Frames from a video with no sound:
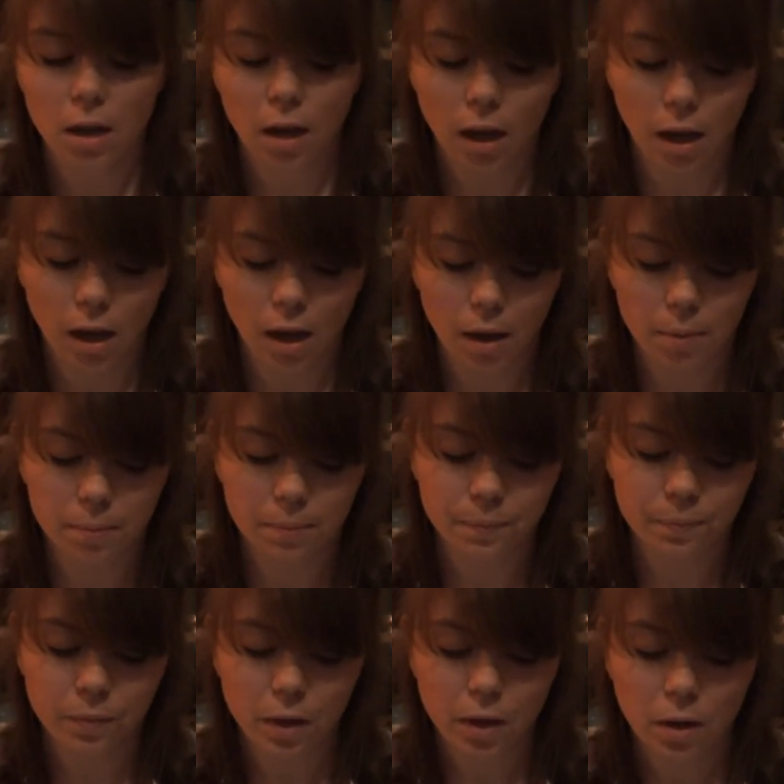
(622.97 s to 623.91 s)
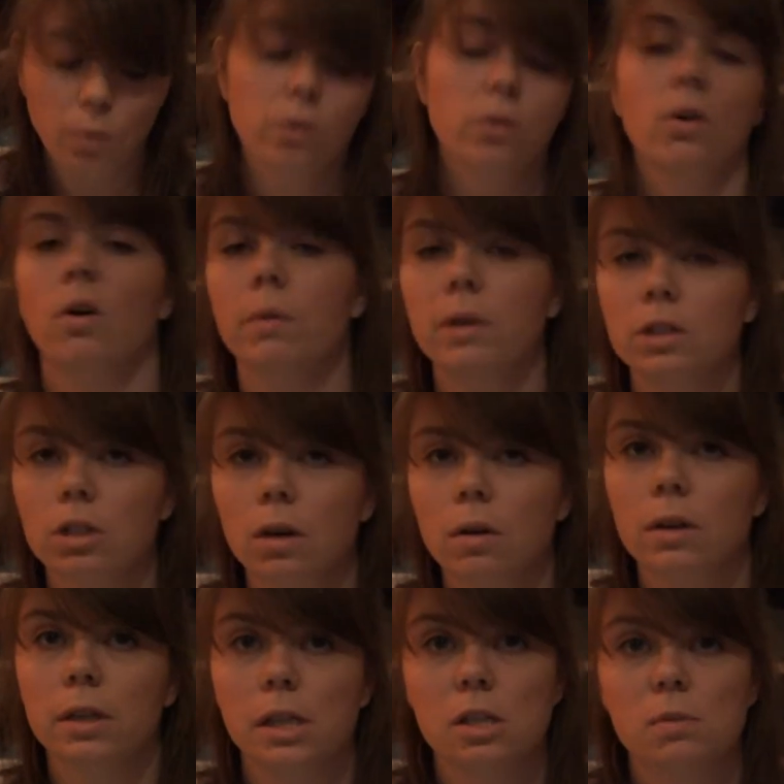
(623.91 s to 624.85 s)
Um, with whole wheat dough,
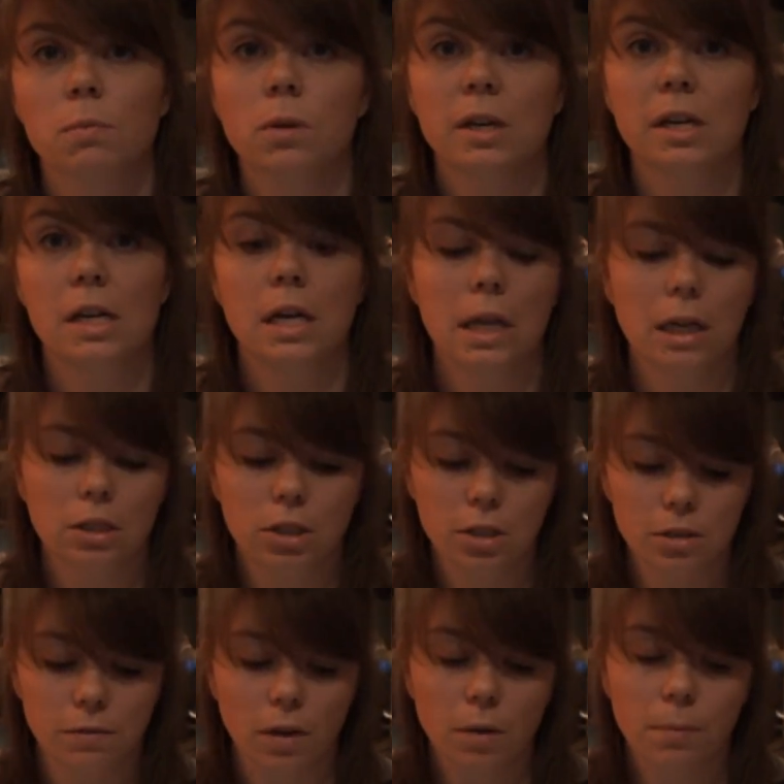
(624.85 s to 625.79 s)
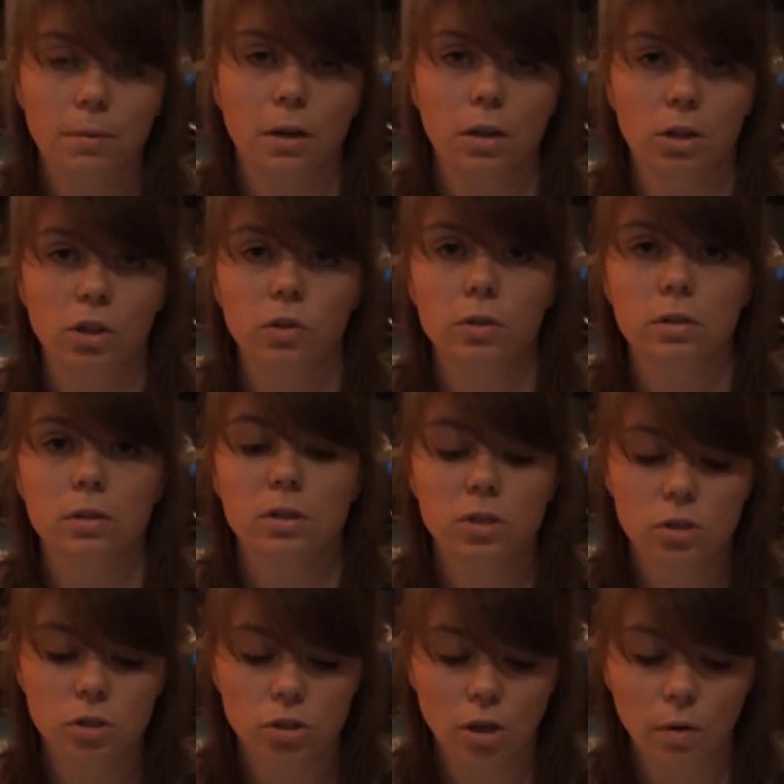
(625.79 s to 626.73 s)
it needs more kneading to develop the gluten,
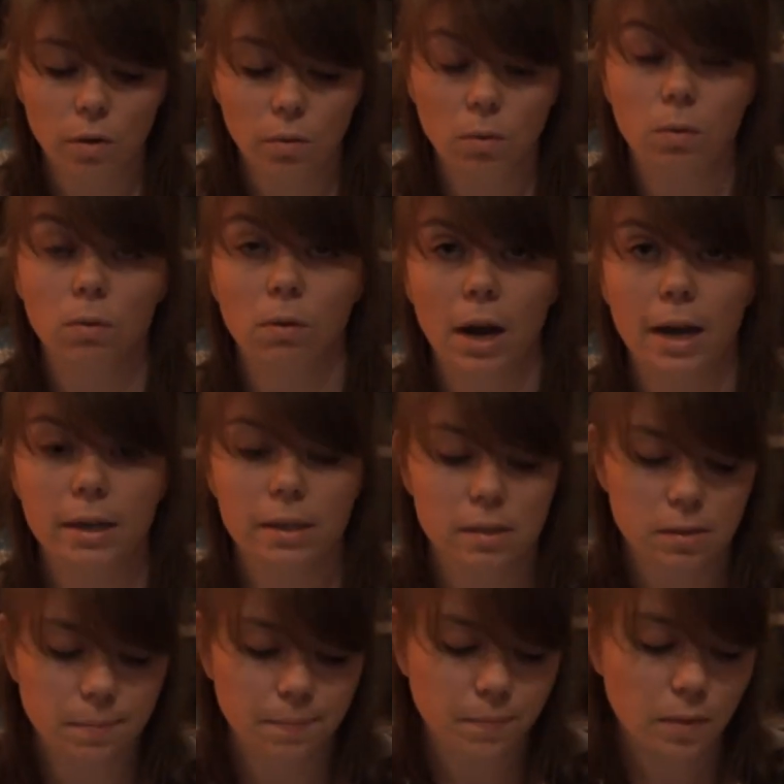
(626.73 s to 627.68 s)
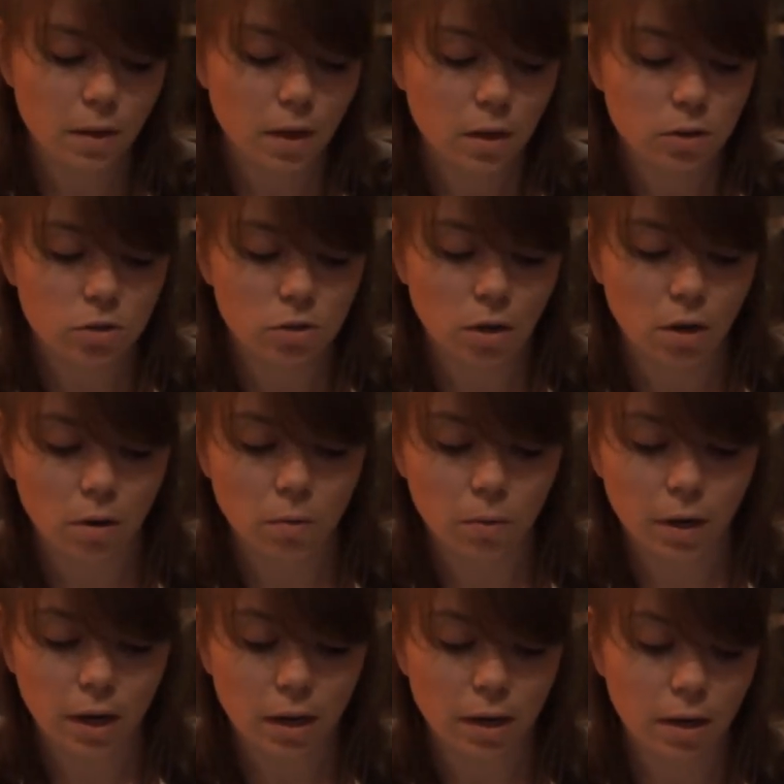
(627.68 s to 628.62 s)
so it will rise. So
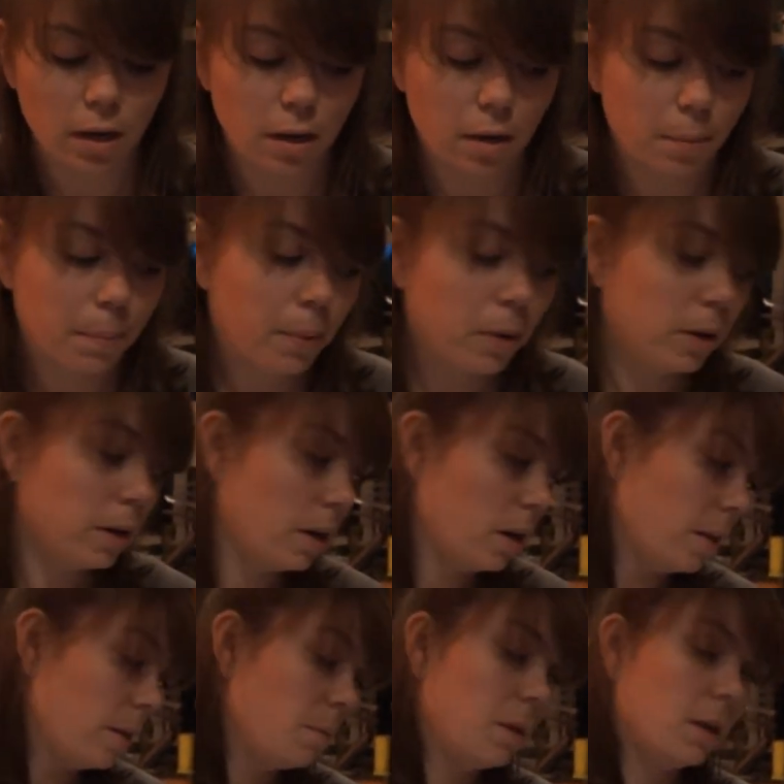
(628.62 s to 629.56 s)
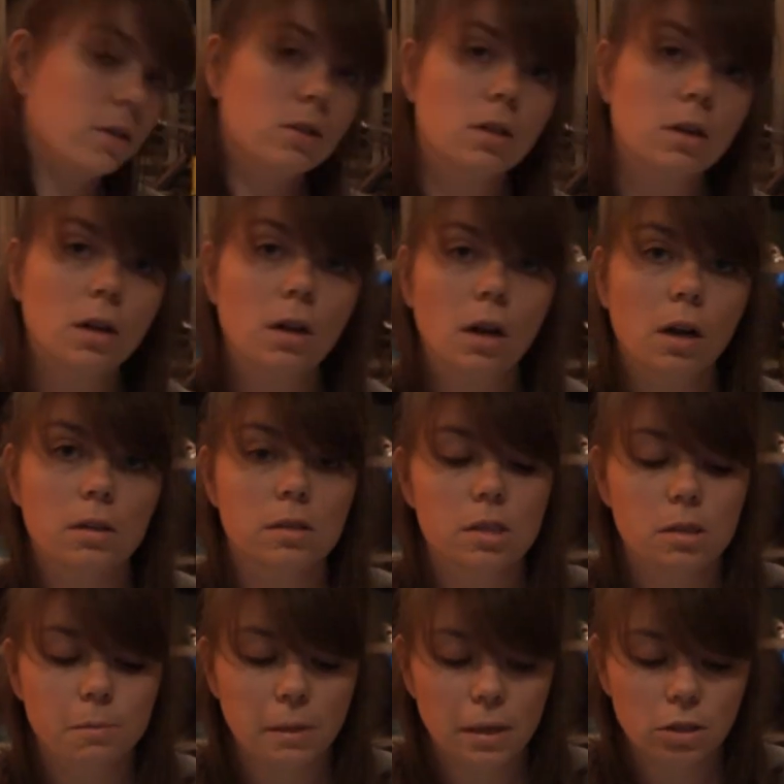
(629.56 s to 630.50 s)
we're going to put it on the mixer on
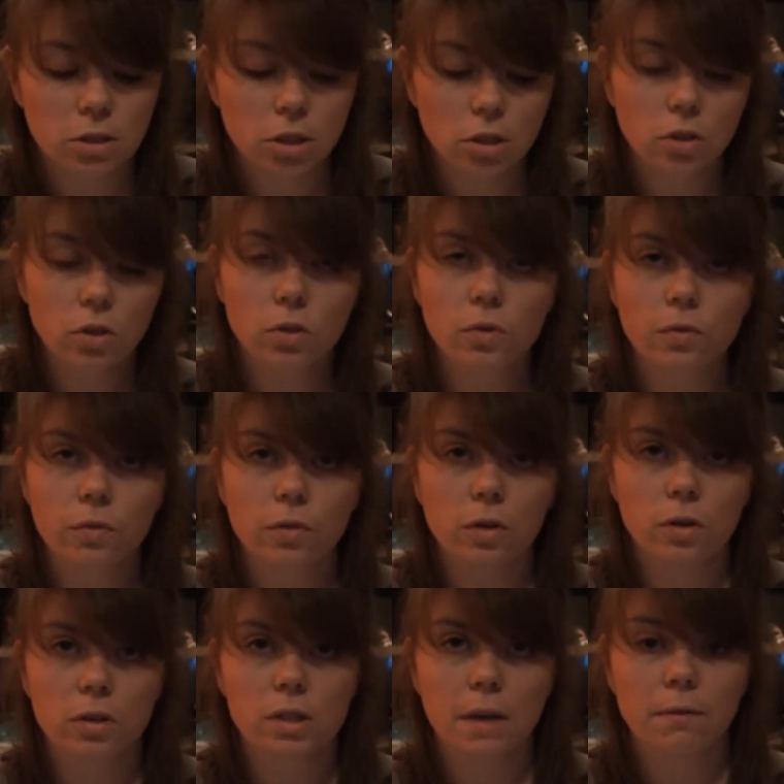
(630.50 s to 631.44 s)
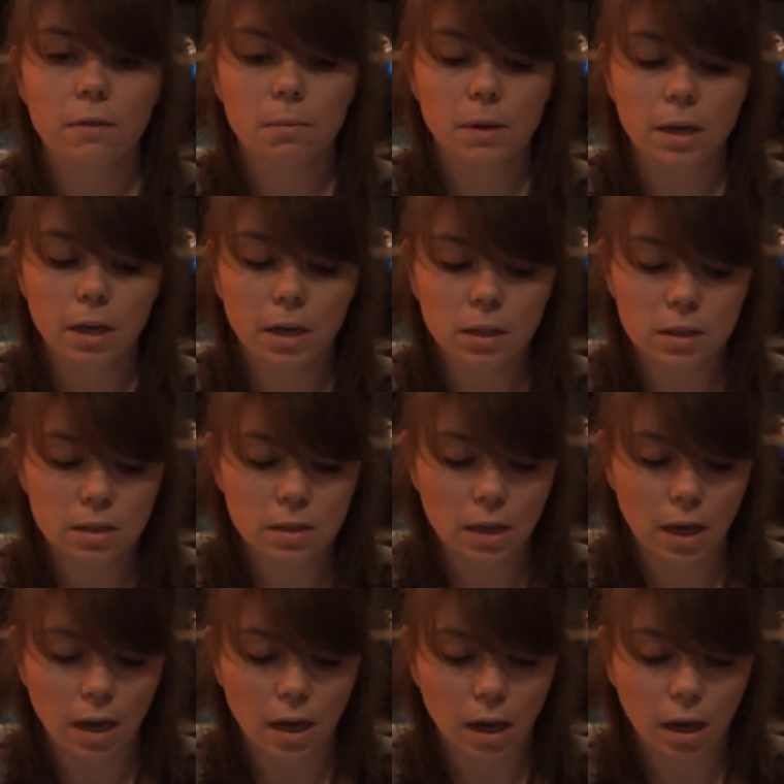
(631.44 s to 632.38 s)
speed 2 for 7 minutes,
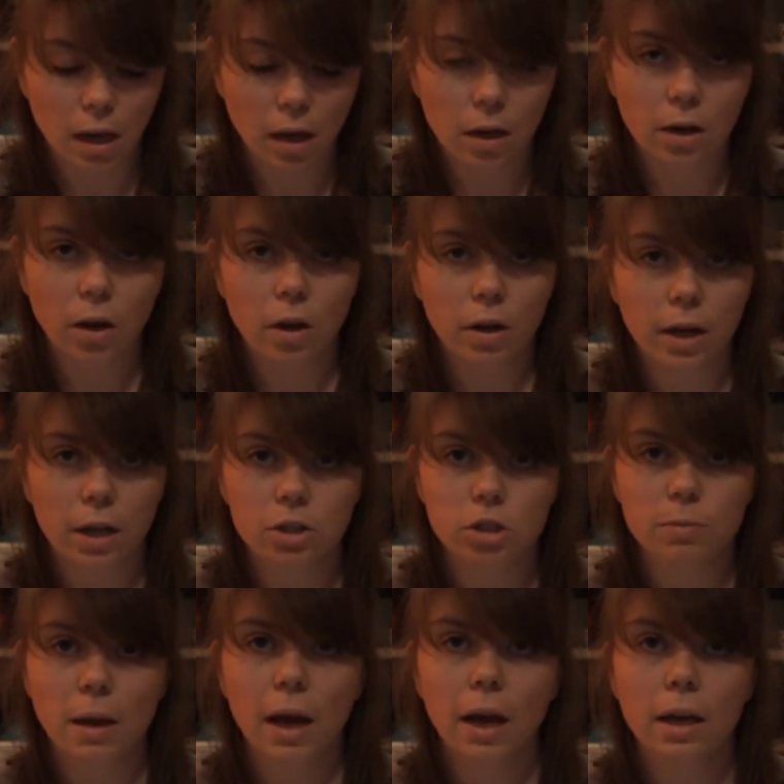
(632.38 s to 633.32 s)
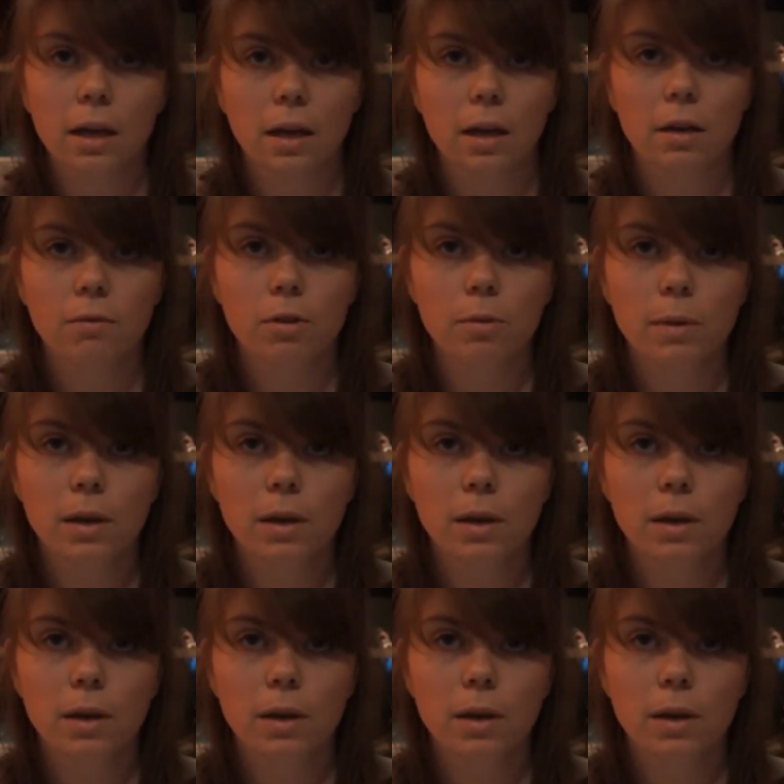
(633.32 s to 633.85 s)
and I'll catch you back in a few